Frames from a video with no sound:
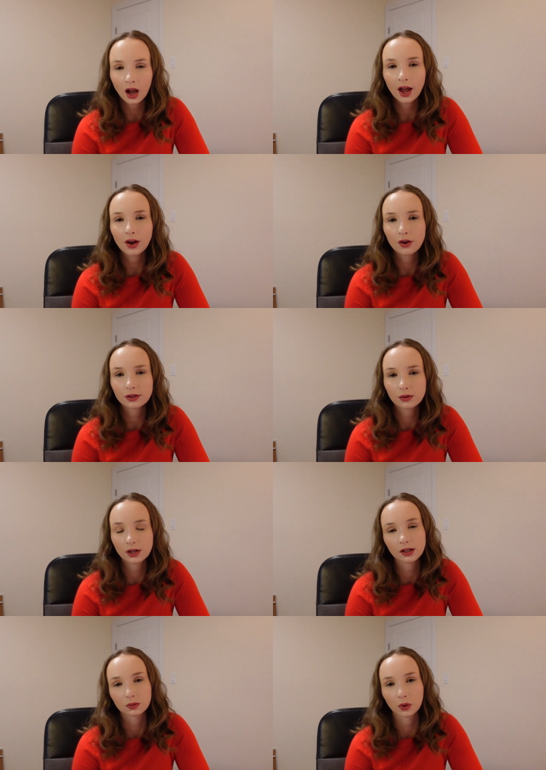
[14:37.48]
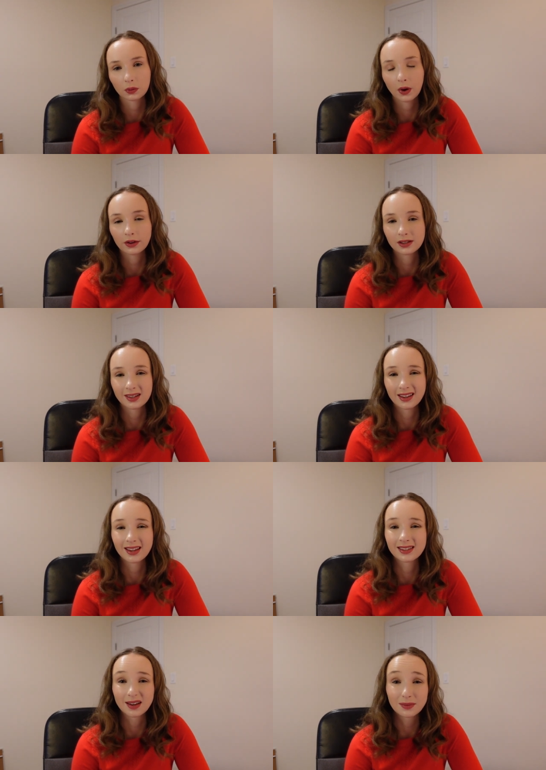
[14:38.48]
I also think it's worthwhile to say
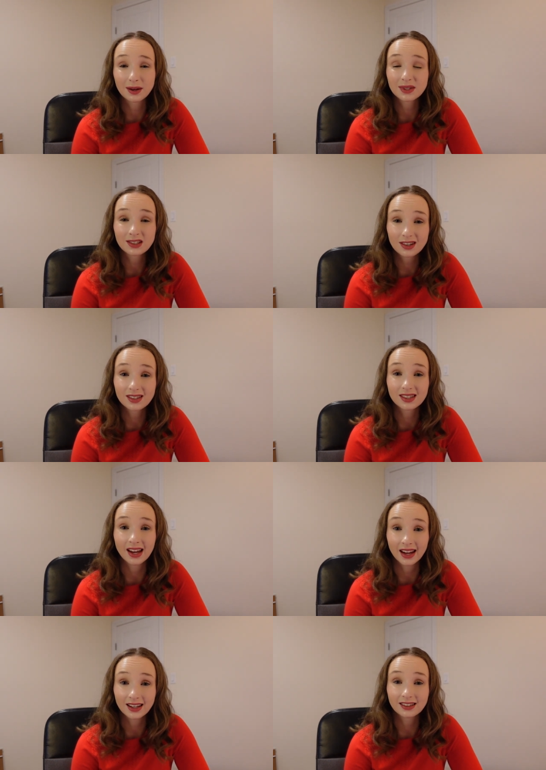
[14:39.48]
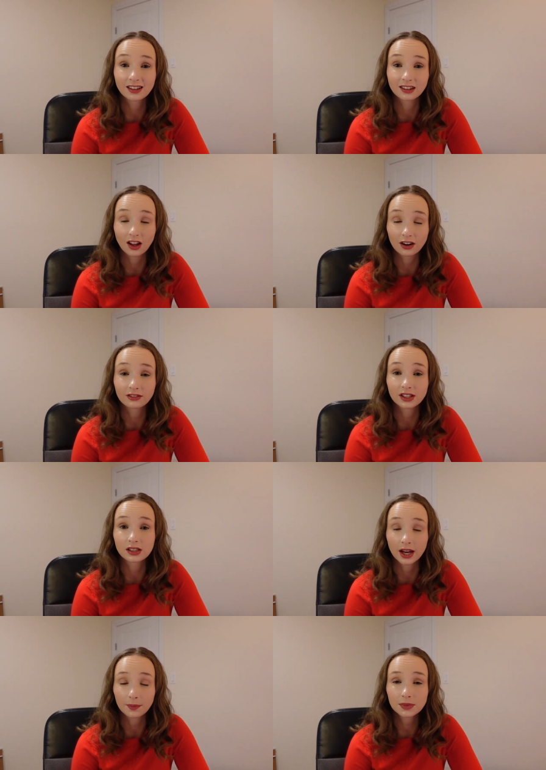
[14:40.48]
that sometimes it just takes a lot of
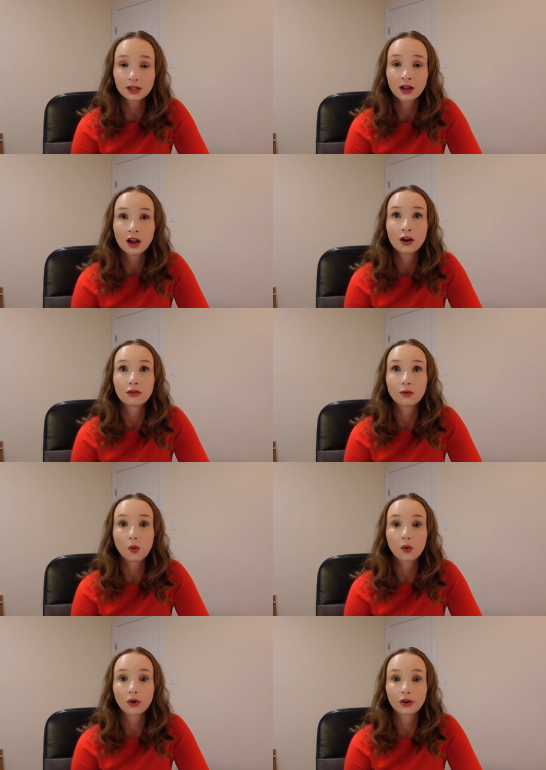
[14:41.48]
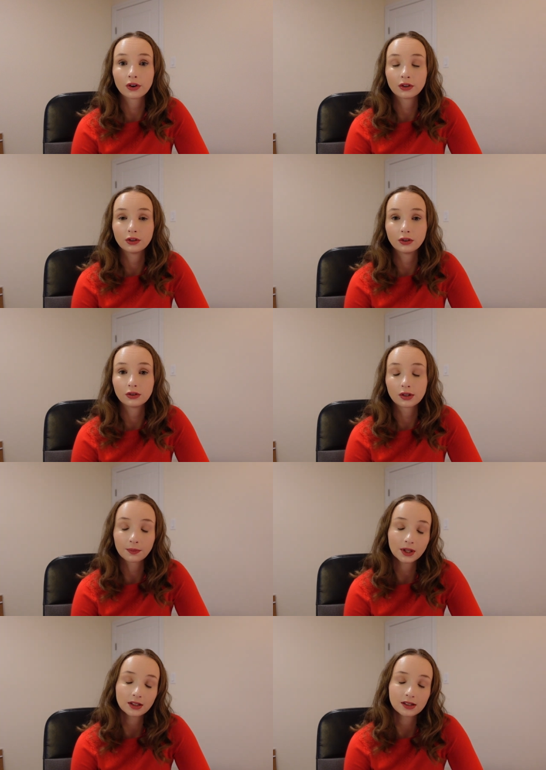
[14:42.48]
attempts for
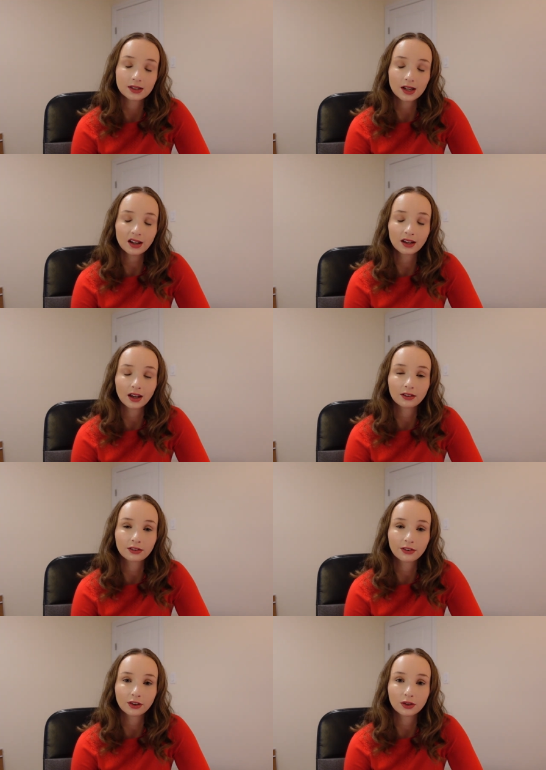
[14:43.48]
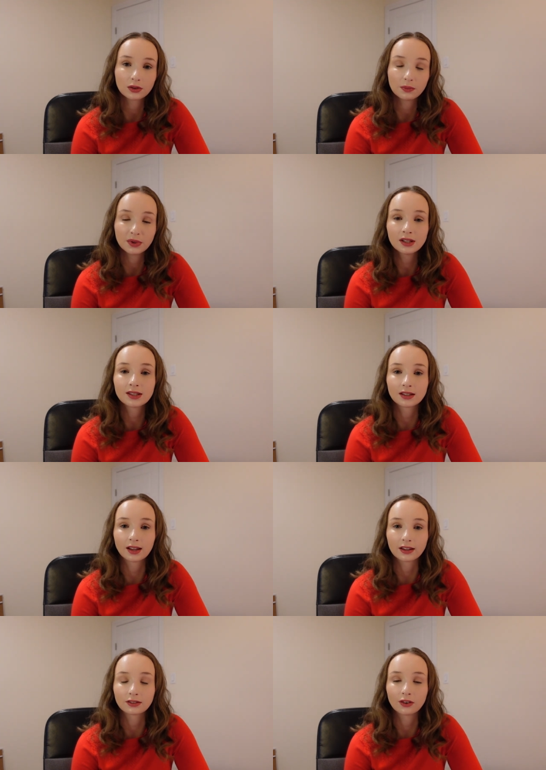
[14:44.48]
something to stick and for you to be
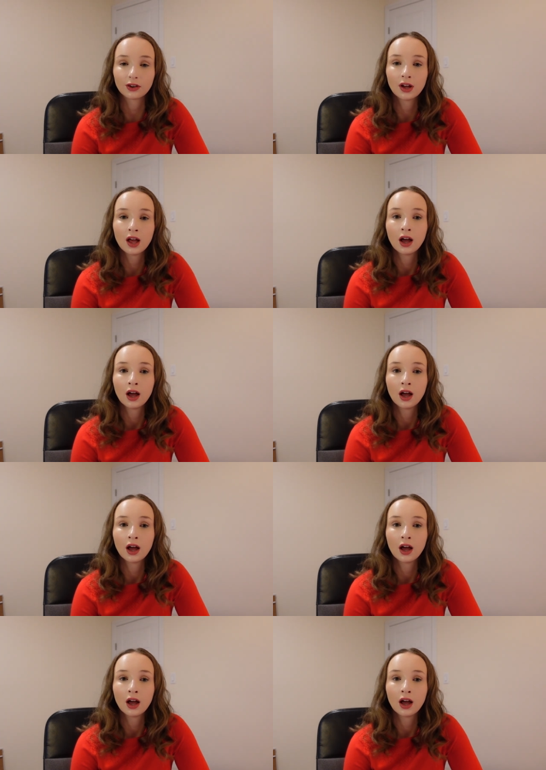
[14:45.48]
successful.